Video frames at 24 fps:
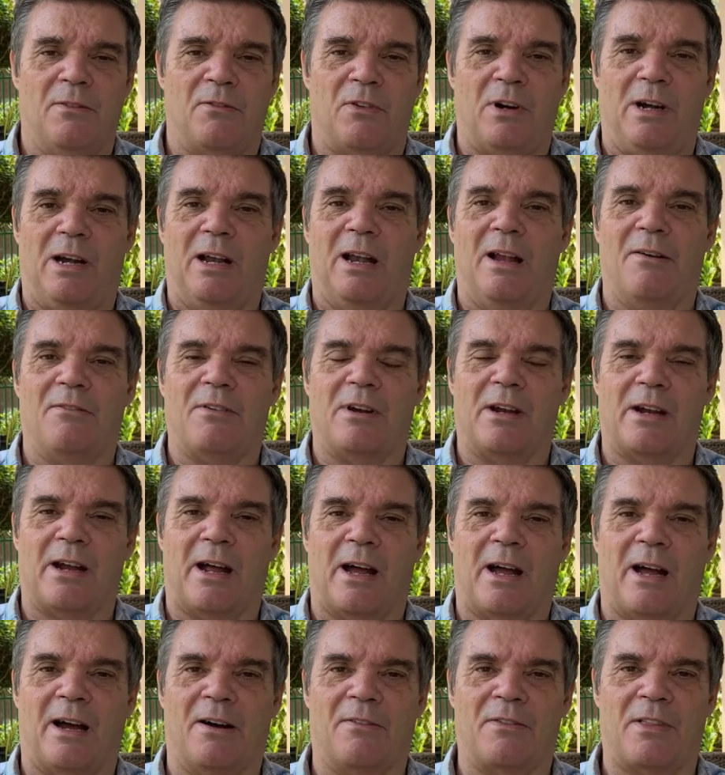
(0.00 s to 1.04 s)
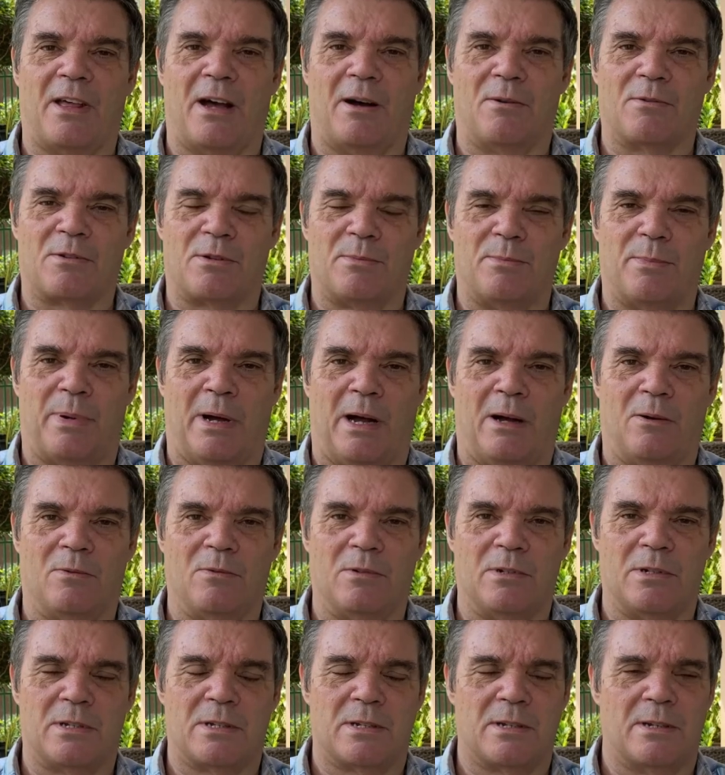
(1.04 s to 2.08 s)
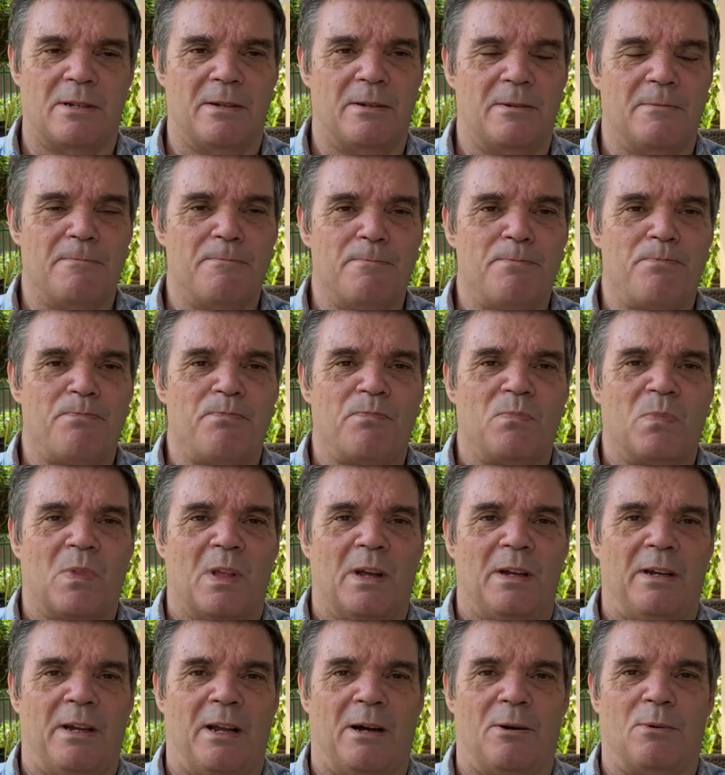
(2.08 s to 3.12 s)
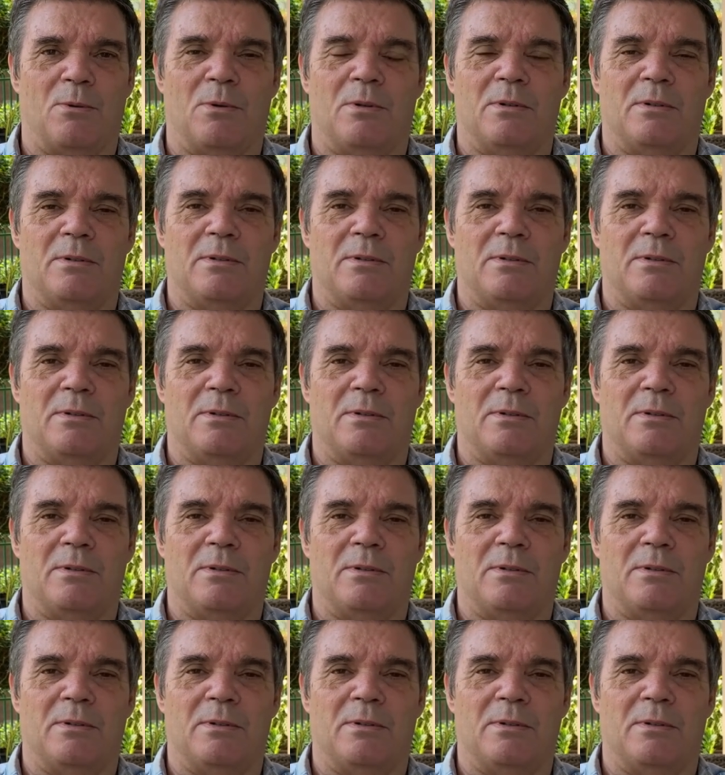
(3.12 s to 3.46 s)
for £11,500. Now,